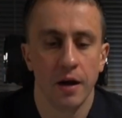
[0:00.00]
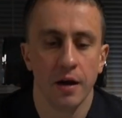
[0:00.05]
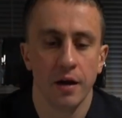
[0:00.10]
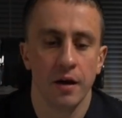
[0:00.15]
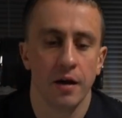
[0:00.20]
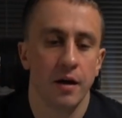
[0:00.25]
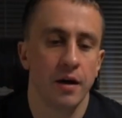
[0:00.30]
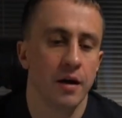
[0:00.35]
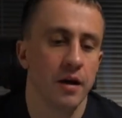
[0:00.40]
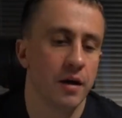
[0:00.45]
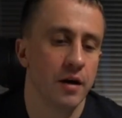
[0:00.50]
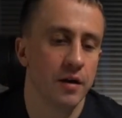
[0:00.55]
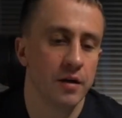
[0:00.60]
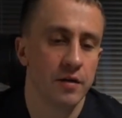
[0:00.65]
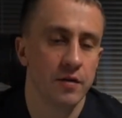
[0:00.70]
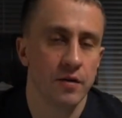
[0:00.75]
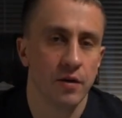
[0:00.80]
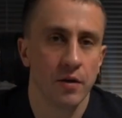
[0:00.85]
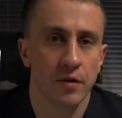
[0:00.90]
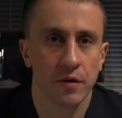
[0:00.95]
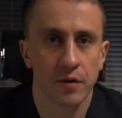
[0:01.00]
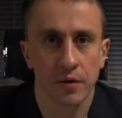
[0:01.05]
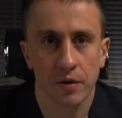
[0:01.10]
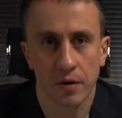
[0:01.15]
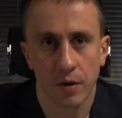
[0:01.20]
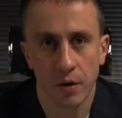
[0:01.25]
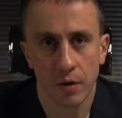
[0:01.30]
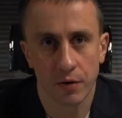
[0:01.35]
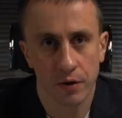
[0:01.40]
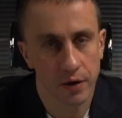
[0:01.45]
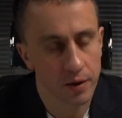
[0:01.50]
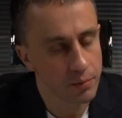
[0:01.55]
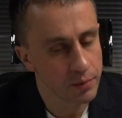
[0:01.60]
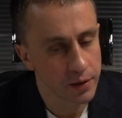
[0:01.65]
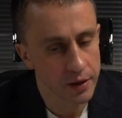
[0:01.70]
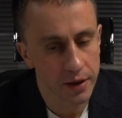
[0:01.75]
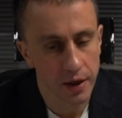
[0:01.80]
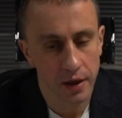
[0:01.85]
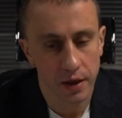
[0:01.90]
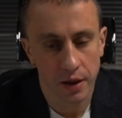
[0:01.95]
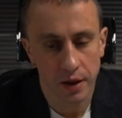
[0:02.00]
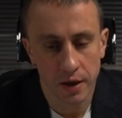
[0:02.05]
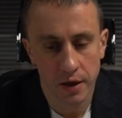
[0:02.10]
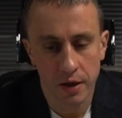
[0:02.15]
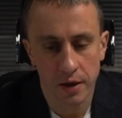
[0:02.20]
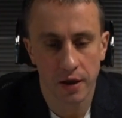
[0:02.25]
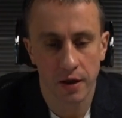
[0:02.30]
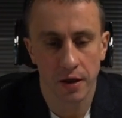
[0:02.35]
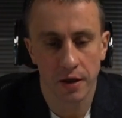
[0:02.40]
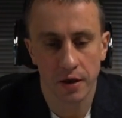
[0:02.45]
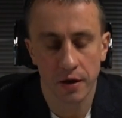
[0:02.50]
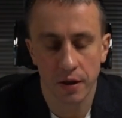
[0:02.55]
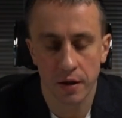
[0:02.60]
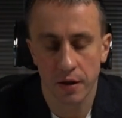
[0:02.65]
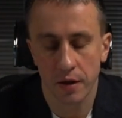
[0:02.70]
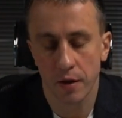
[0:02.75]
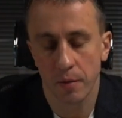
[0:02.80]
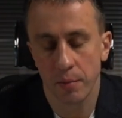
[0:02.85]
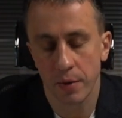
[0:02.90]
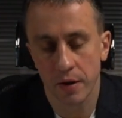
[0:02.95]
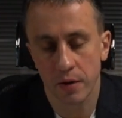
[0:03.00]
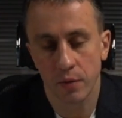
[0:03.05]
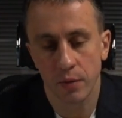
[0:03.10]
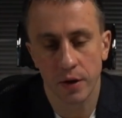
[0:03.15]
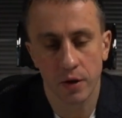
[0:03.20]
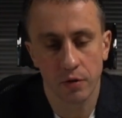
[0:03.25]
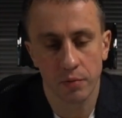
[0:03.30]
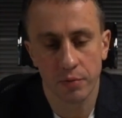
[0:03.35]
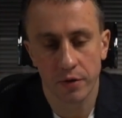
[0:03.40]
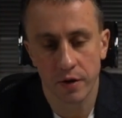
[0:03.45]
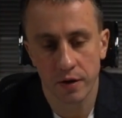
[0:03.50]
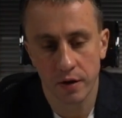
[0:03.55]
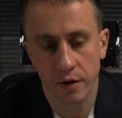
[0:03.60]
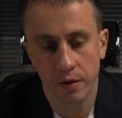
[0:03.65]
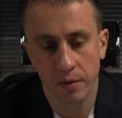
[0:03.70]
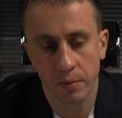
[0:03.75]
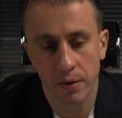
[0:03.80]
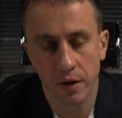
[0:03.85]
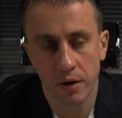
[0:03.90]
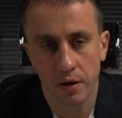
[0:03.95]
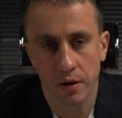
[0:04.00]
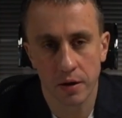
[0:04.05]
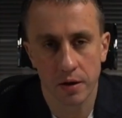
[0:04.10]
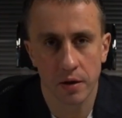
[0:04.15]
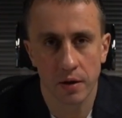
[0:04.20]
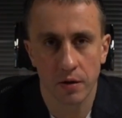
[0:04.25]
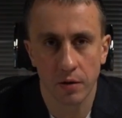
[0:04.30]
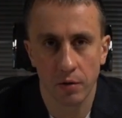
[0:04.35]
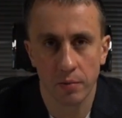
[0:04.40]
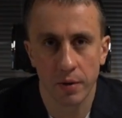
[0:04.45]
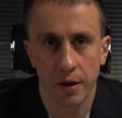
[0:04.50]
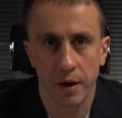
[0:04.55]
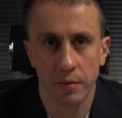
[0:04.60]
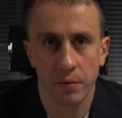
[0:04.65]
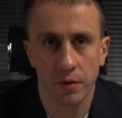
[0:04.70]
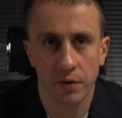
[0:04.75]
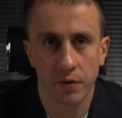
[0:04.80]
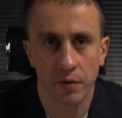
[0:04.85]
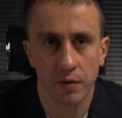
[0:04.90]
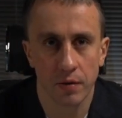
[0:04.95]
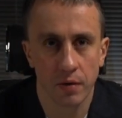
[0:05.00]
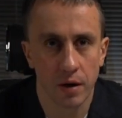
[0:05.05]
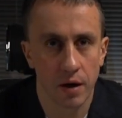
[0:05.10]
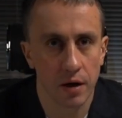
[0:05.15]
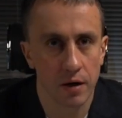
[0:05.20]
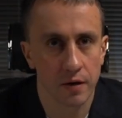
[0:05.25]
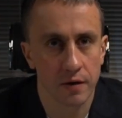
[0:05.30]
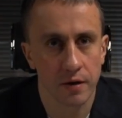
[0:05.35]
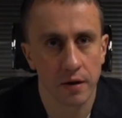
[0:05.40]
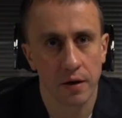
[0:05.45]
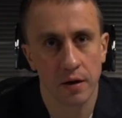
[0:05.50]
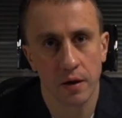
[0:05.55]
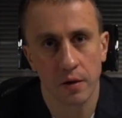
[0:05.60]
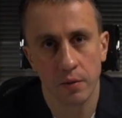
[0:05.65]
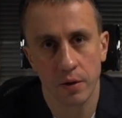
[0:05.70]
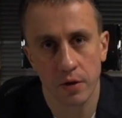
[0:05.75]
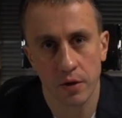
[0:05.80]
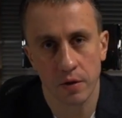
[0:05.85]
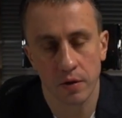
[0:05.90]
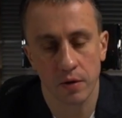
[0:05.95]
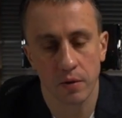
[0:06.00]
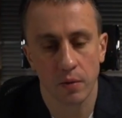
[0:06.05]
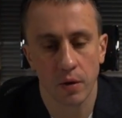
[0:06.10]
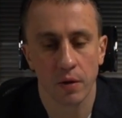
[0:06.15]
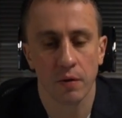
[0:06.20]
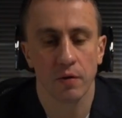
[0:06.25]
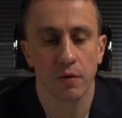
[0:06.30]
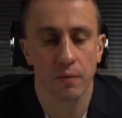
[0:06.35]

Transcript: Let's not overcomplicate things. I think this is the best way to proceed because you'll be able to ask any questions you want.